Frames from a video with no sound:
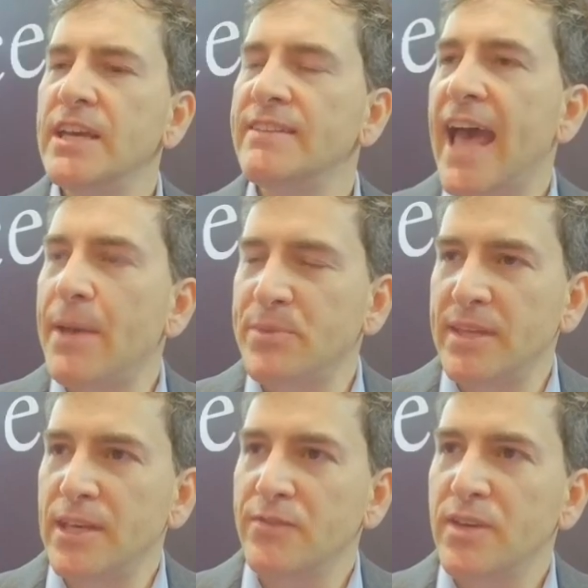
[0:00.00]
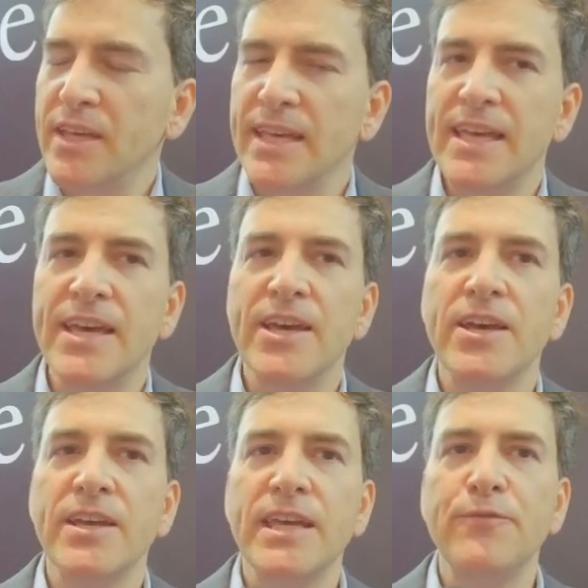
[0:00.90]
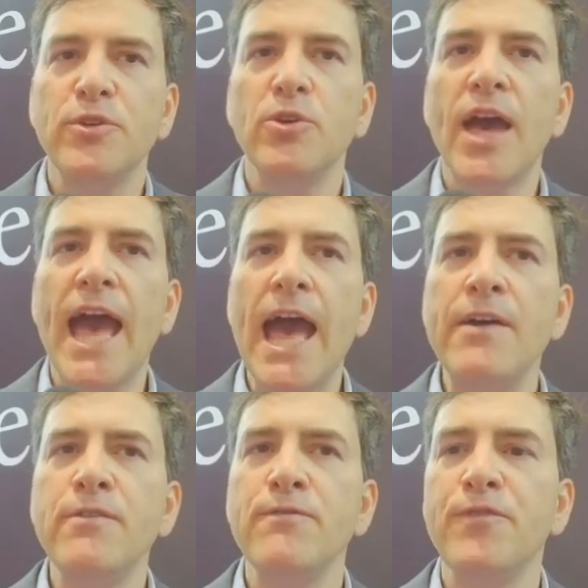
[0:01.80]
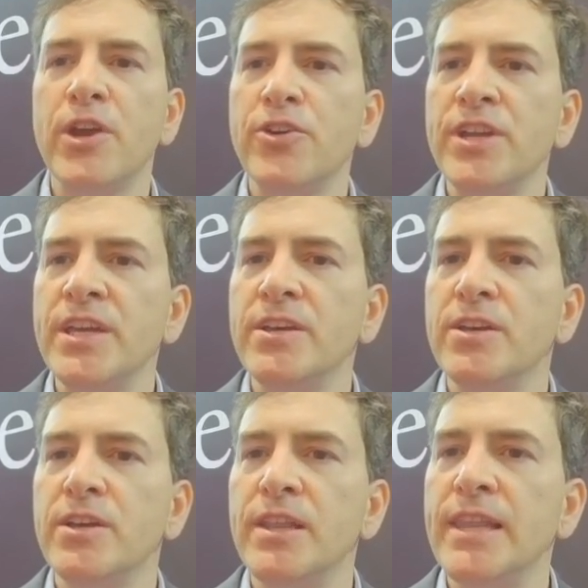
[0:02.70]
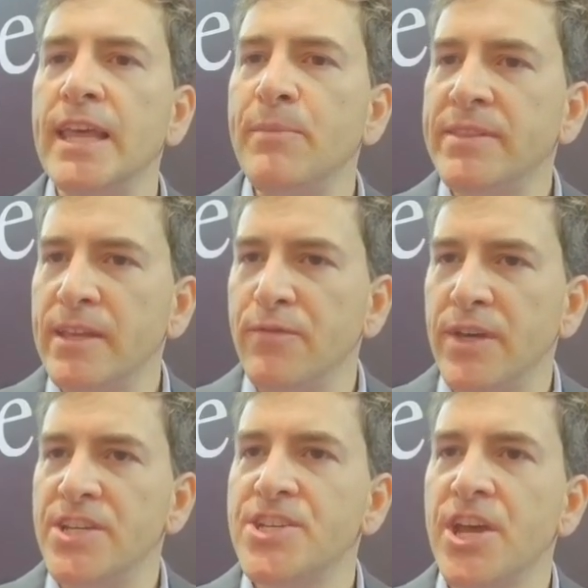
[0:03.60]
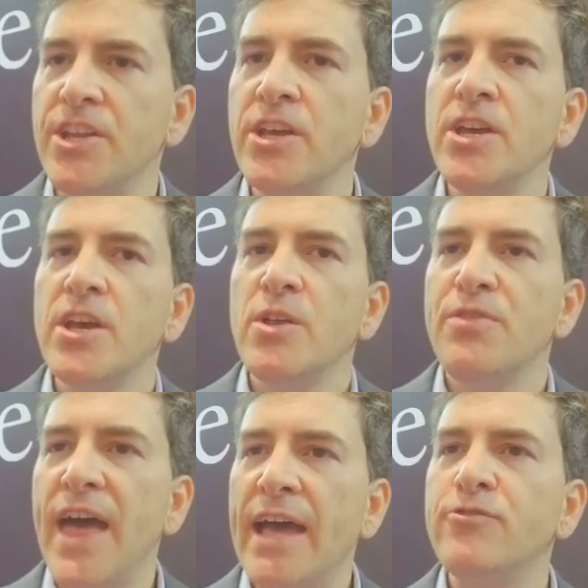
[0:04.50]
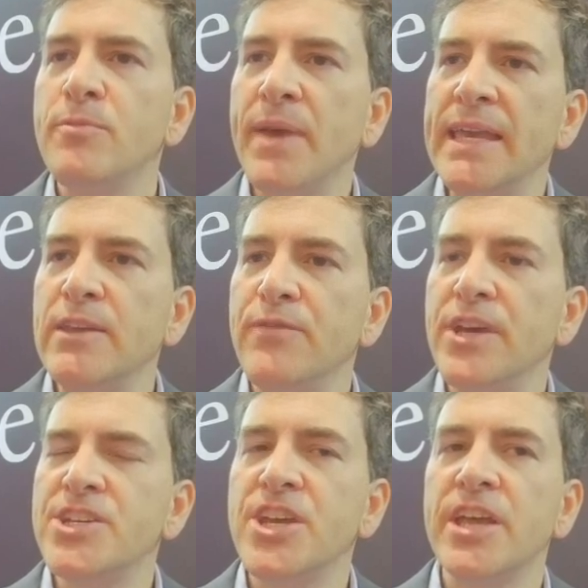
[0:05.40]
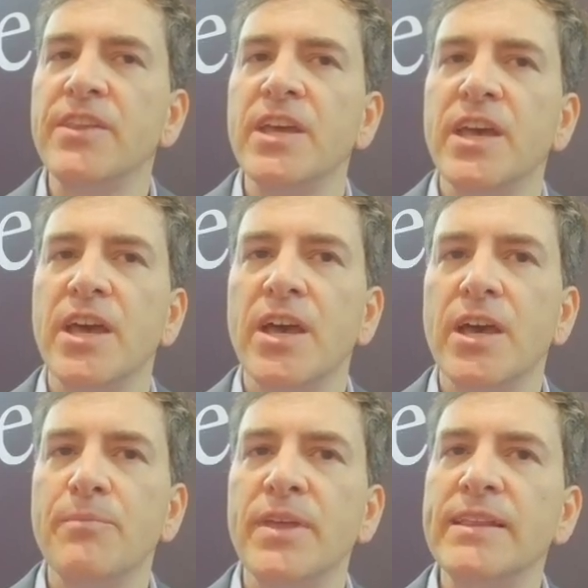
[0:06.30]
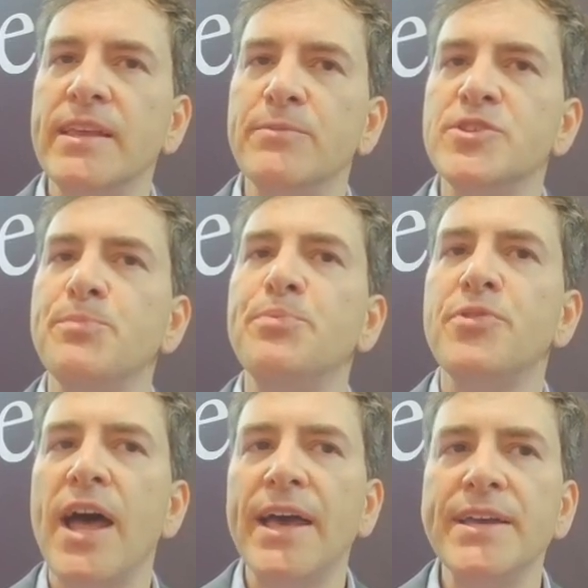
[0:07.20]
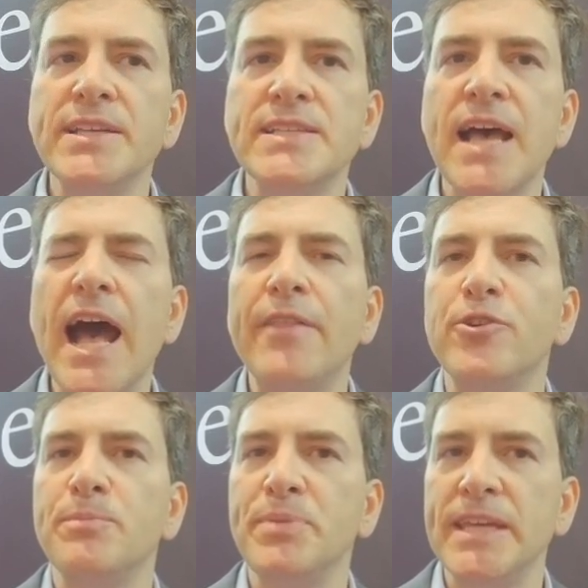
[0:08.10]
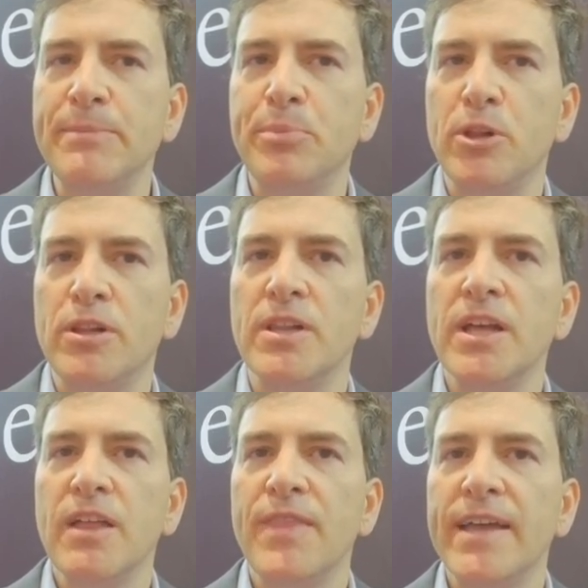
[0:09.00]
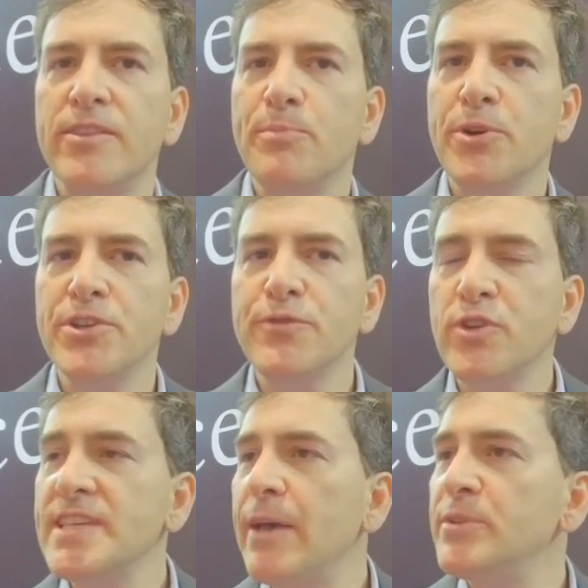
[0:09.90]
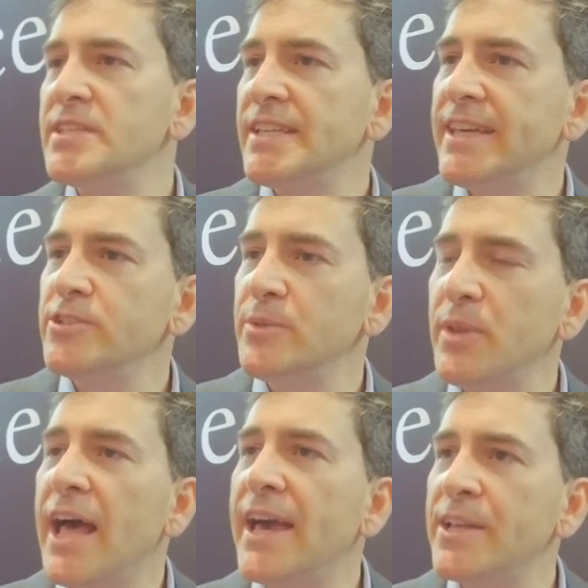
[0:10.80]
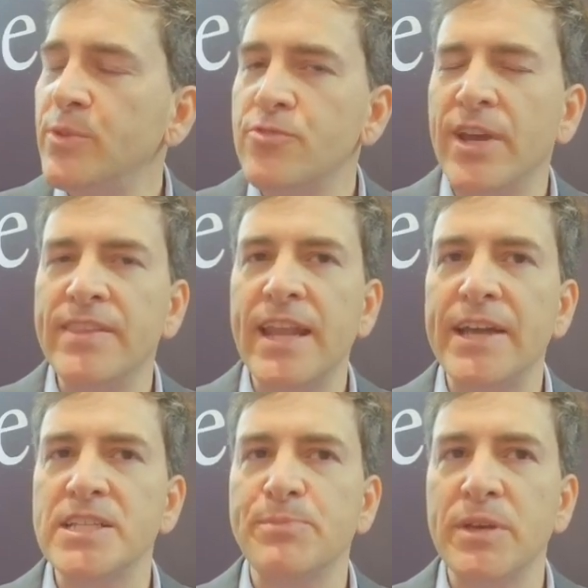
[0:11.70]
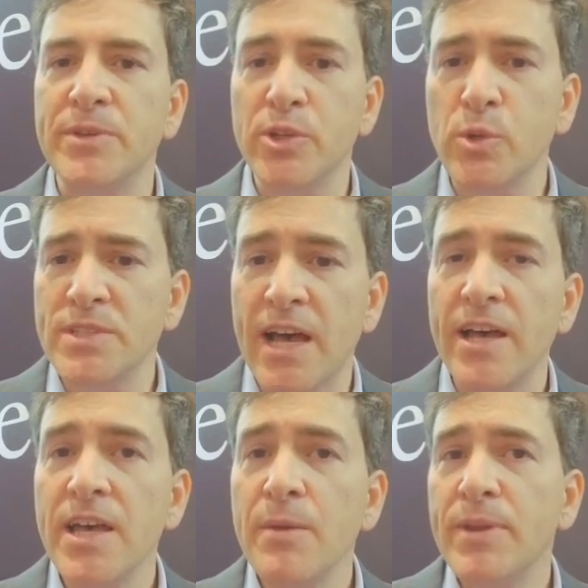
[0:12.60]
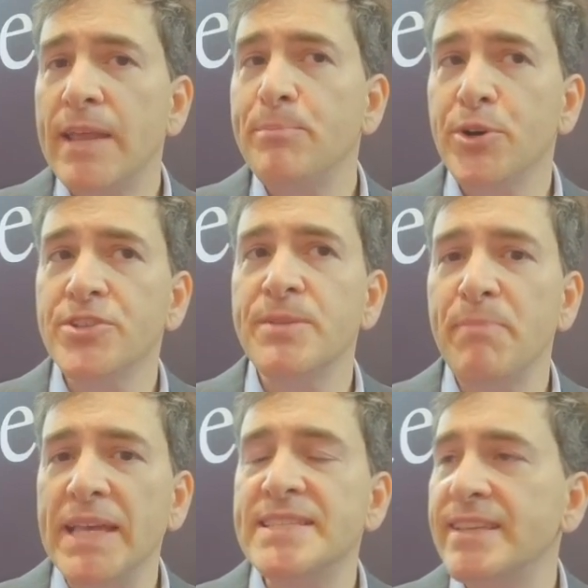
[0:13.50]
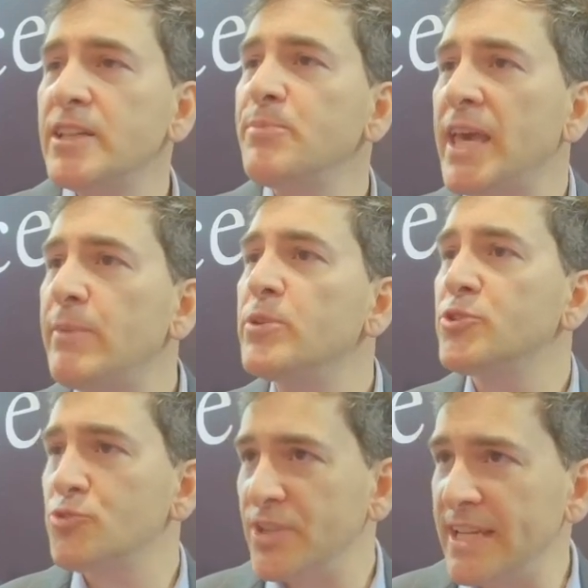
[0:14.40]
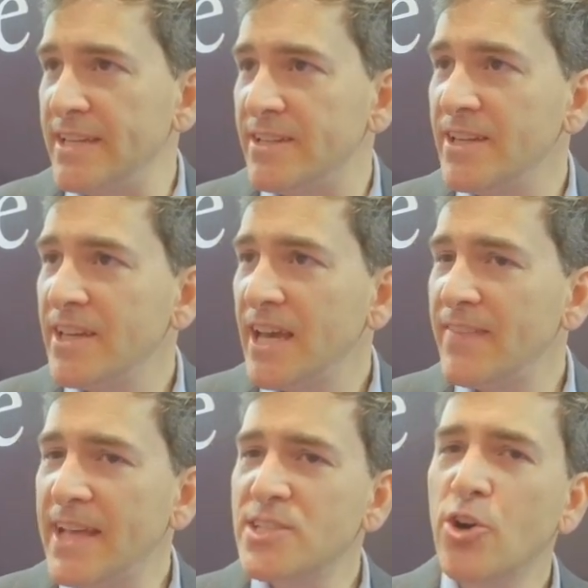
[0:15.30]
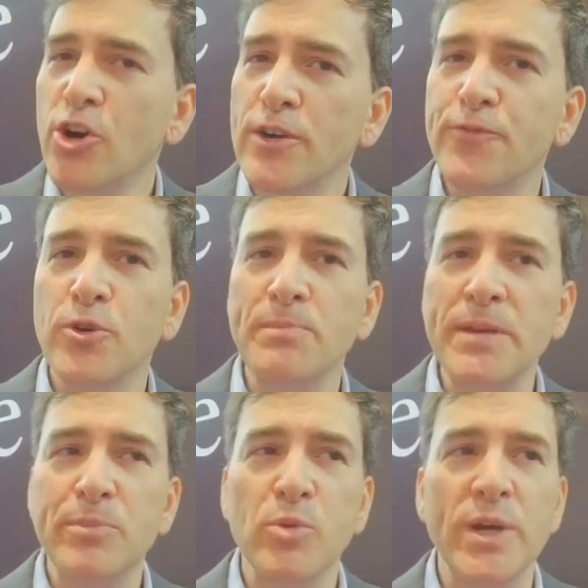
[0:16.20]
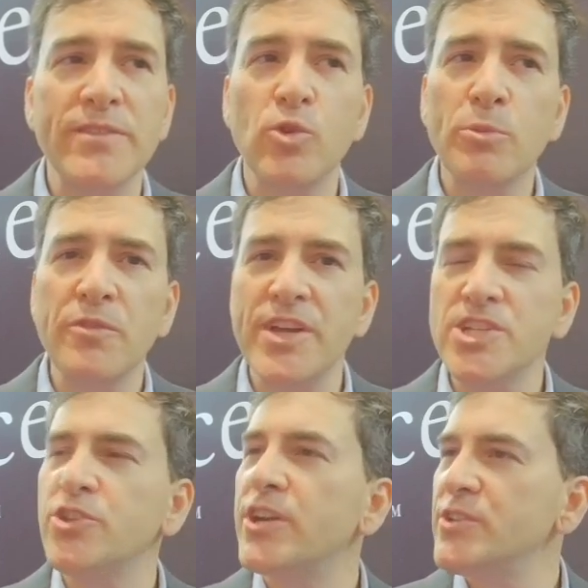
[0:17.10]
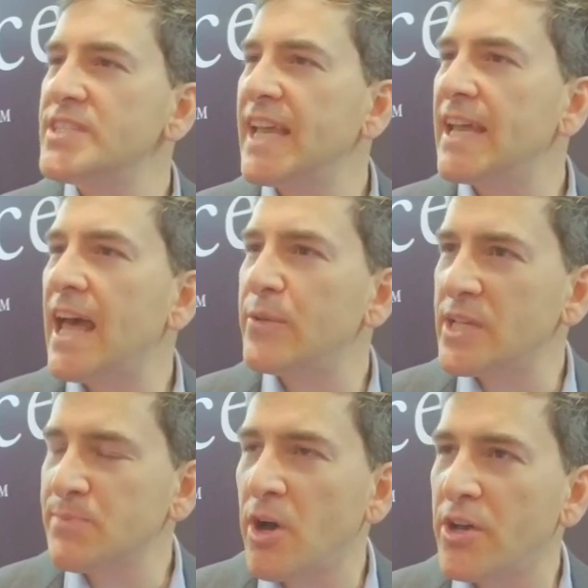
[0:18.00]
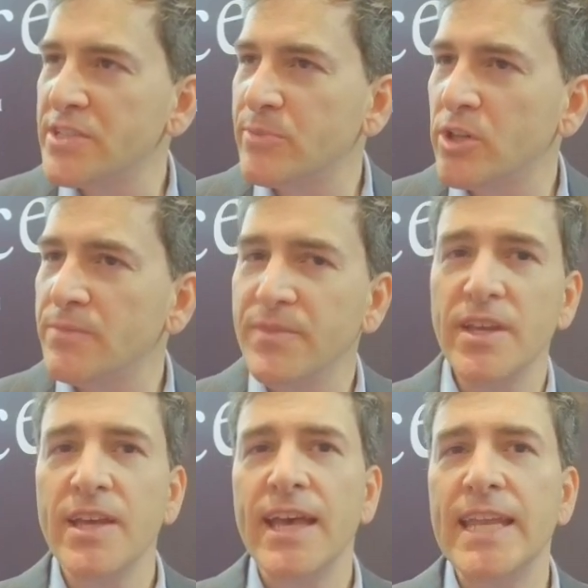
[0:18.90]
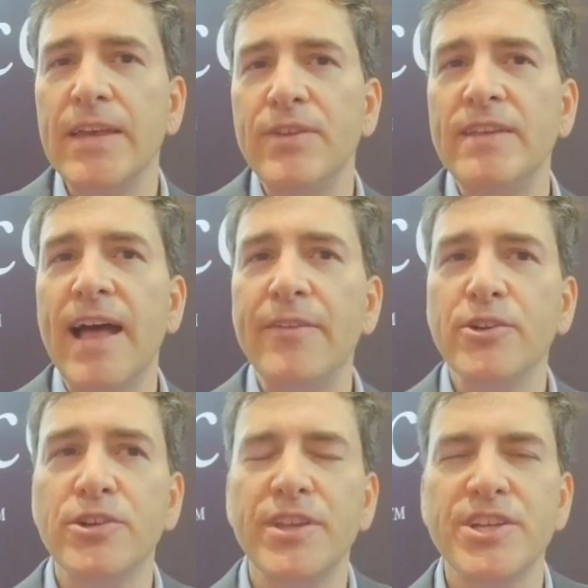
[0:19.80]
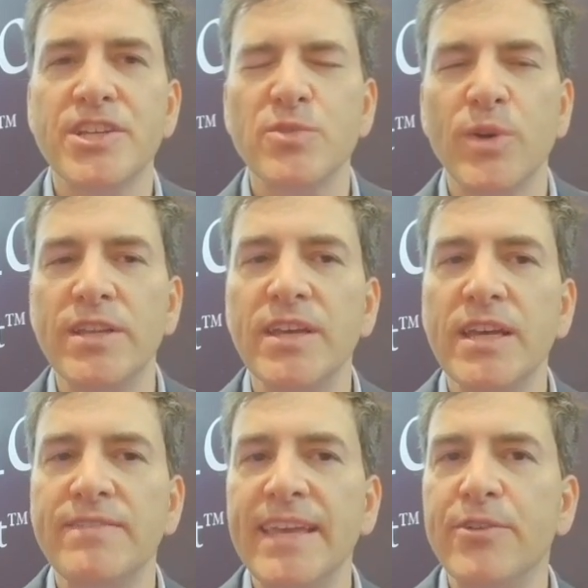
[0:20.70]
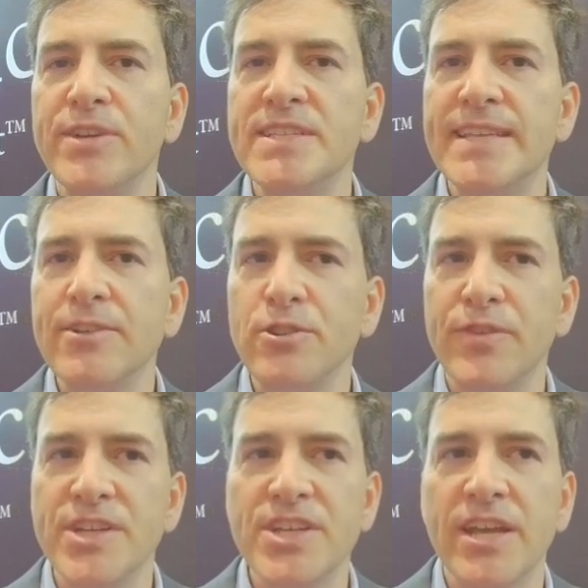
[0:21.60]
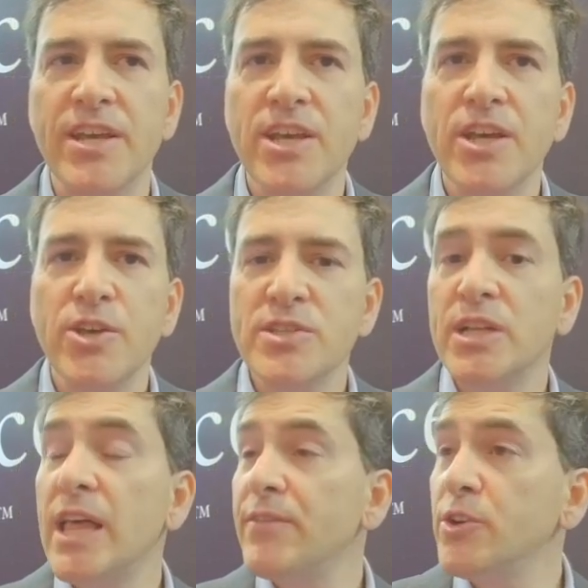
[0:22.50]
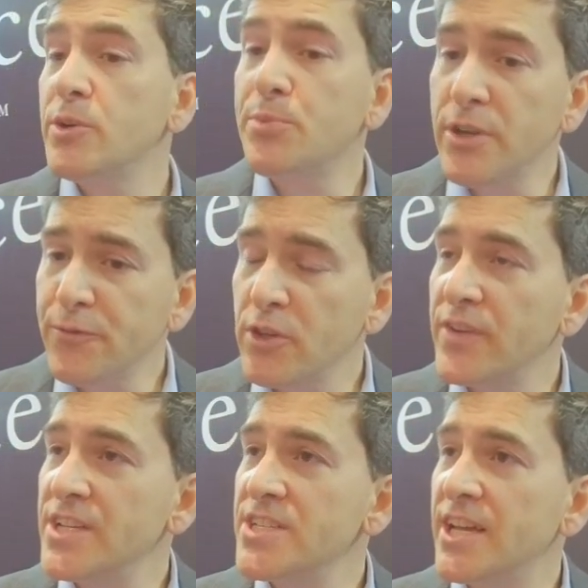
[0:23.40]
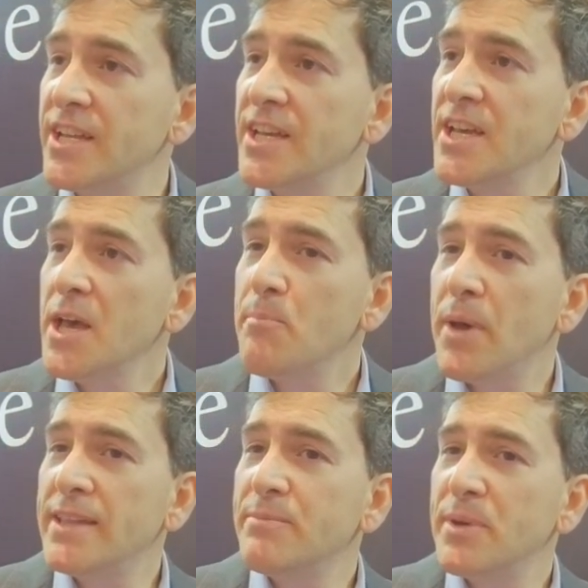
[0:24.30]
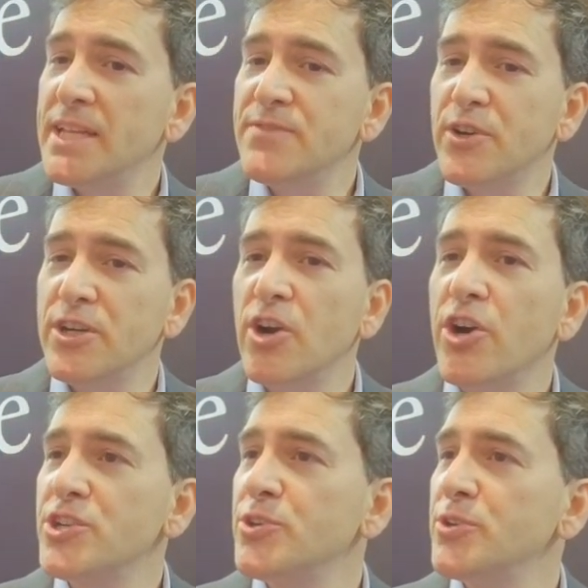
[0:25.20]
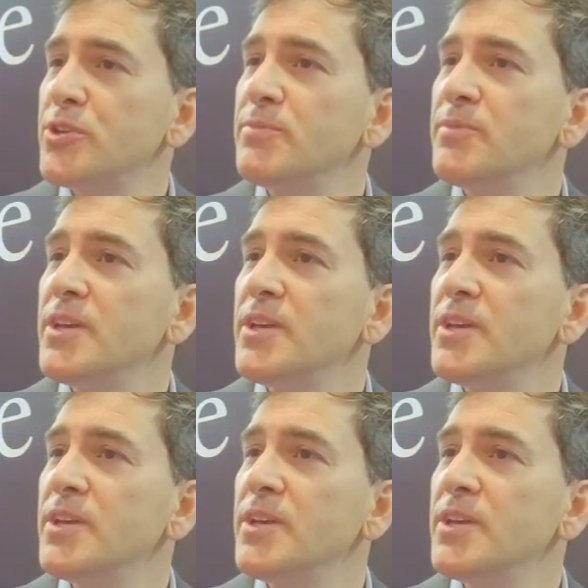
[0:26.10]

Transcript: adaptive. If you have very limited vision, that remaining vision, it can surprise other people that a person, for example, is legally blind with retinitis pigmentosa, but that person may still be able to read. And that's hard for people with normal vision to understand how that's possible. And even in other conditions with decreased central vision, you still have good peripheral vision, but it's very hard to